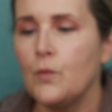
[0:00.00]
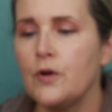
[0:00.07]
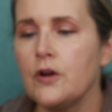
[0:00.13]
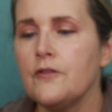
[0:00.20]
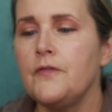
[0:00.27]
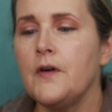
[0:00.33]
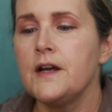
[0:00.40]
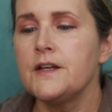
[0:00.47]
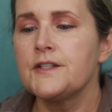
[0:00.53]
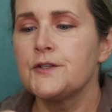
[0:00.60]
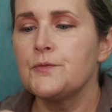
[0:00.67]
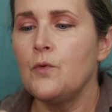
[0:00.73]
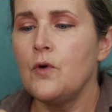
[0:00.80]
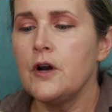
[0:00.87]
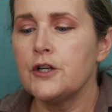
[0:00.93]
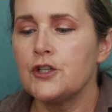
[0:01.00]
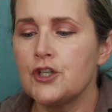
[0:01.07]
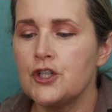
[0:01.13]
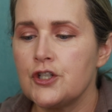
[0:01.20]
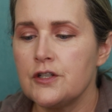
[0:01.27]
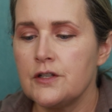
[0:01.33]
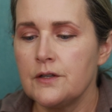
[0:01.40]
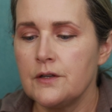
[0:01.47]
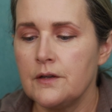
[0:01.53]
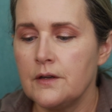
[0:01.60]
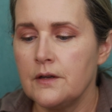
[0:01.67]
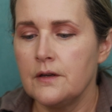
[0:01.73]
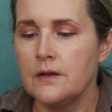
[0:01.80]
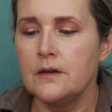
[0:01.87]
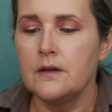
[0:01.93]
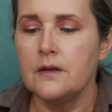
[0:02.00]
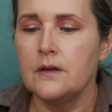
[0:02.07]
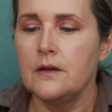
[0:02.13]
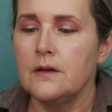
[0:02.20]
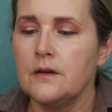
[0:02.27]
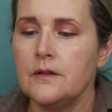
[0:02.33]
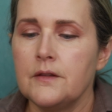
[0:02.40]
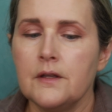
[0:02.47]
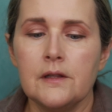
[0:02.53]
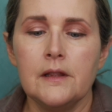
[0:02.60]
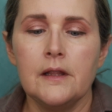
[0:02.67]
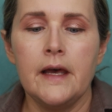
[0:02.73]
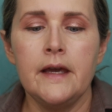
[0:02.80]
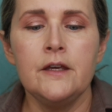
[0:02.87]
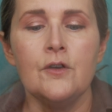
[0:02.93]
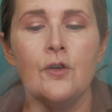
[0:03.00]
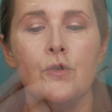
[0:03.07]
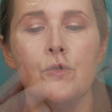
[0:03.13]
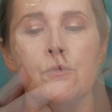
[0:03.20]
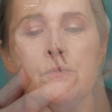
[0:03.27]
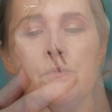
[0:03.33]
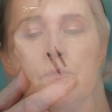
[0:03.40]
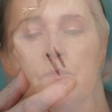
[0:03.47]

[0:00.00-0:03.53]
if I swatched the Lancome,